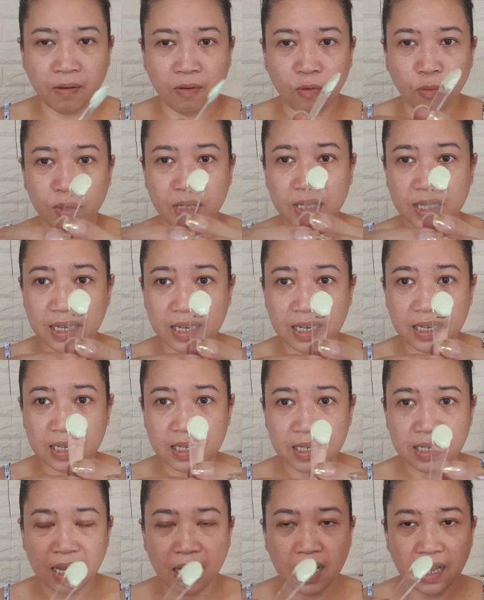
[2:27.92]
with
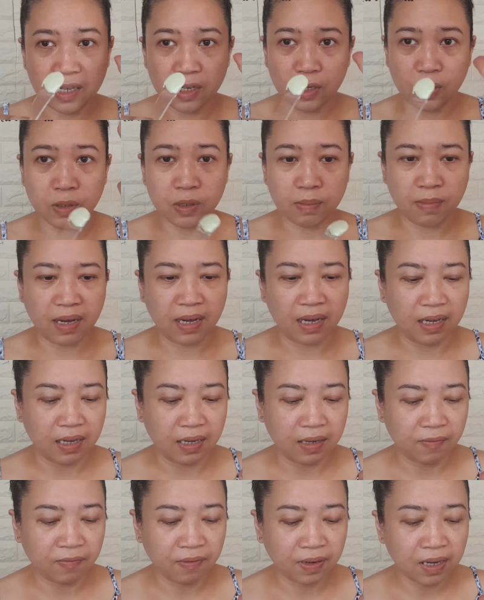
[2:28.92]
this I'll use my
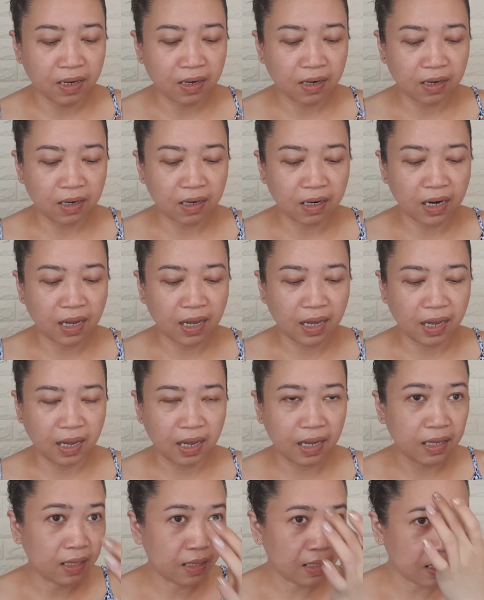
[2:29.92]
finger
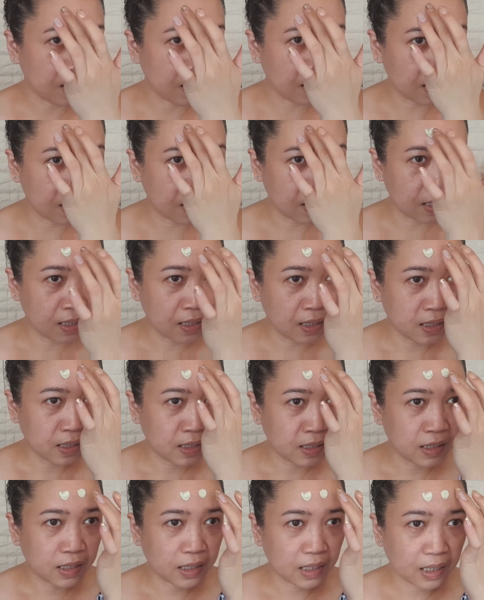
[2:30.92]
and
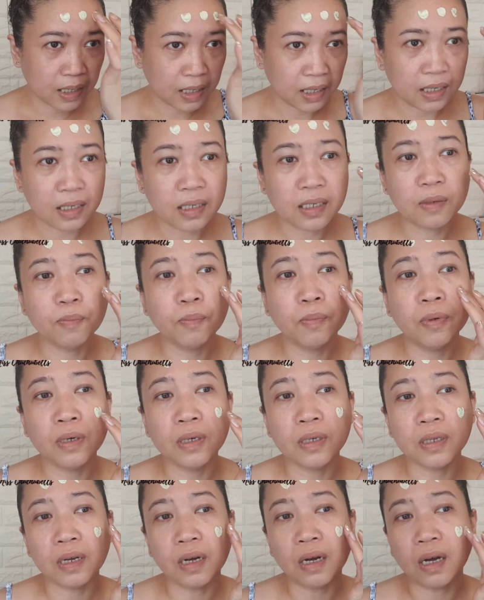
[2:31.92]
just
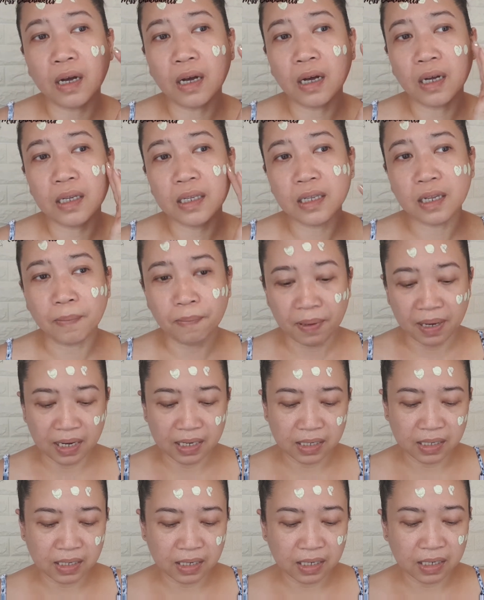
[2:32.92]
put on the
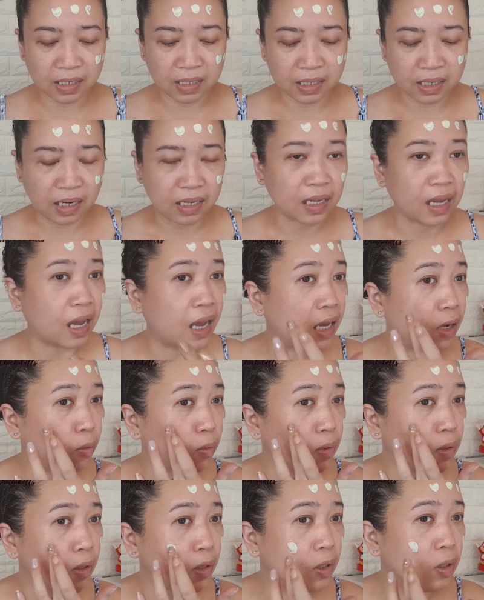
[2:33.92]
places that I
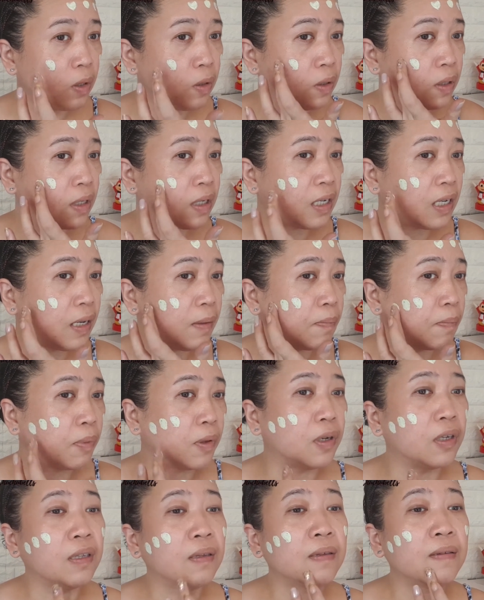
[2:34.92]
would usually
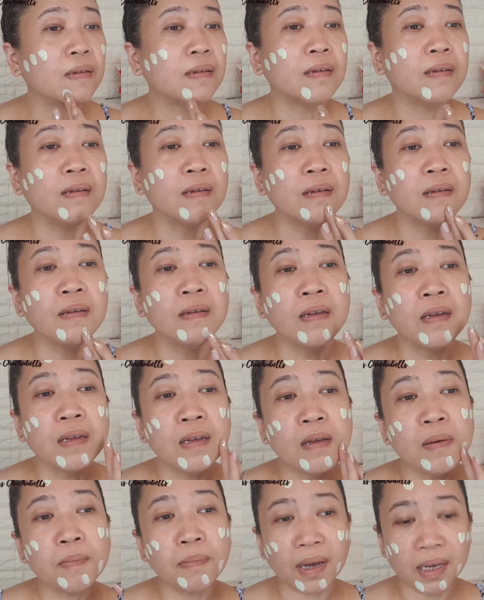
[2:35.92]
put
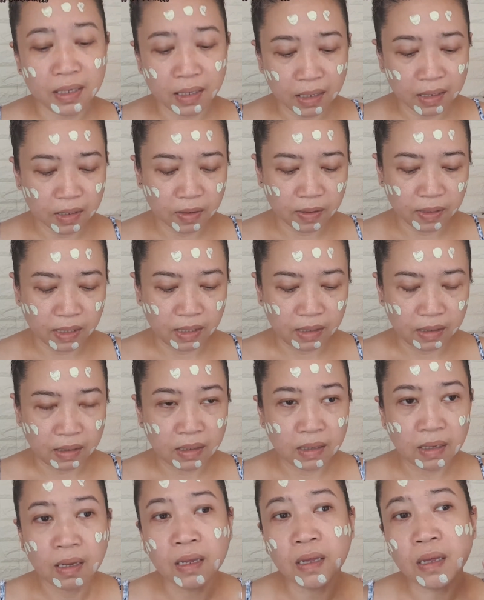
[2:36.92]
my sunscreen.
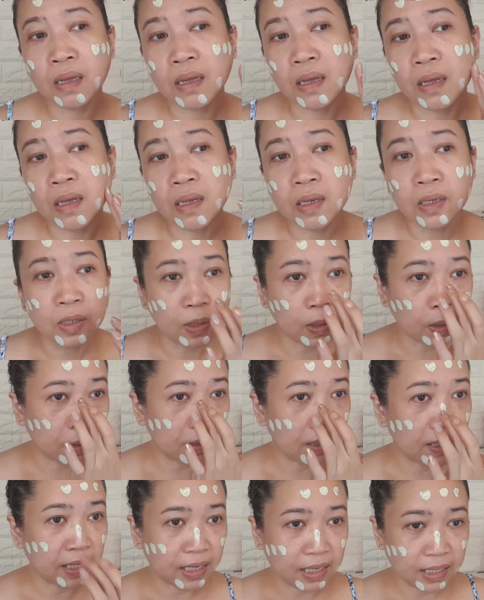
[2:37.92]
So
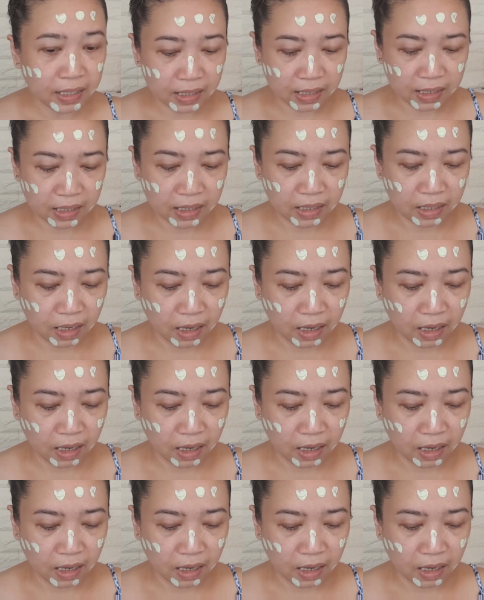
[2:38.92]
this